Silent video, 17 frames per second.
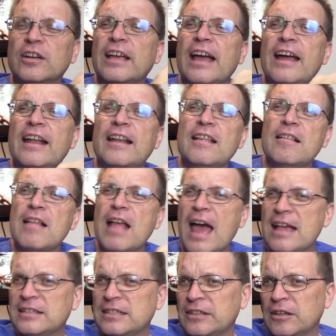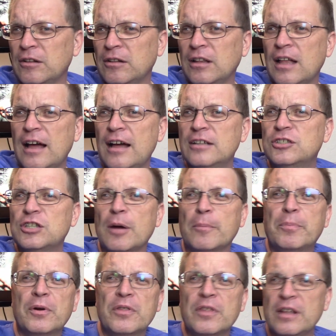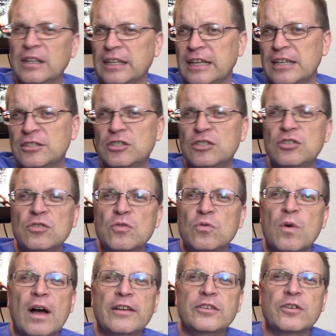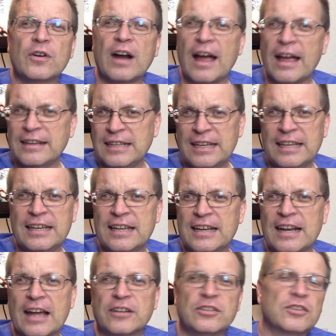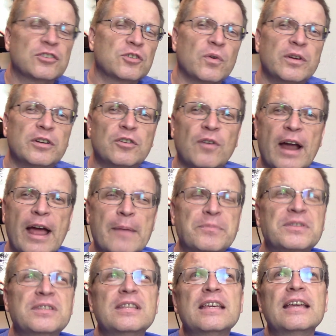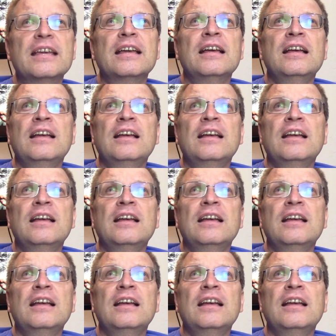at, has a little jumper that leads to your IDE connector, so it grabs the